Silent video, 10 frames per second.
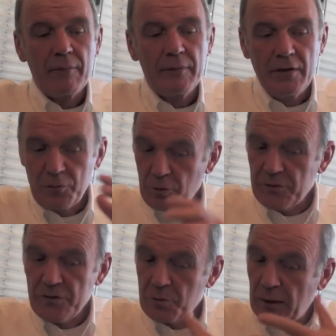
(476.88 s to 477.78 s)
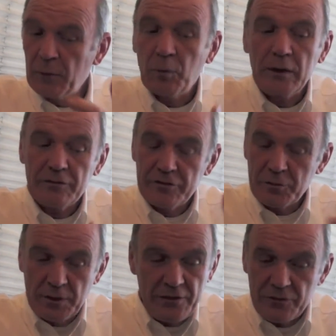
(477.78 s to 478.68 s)
This was as well one of the
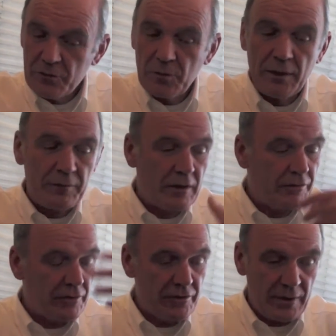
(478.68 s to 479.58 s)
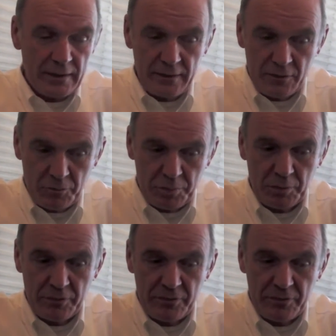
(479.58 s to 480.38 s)
reasons why we have decided to put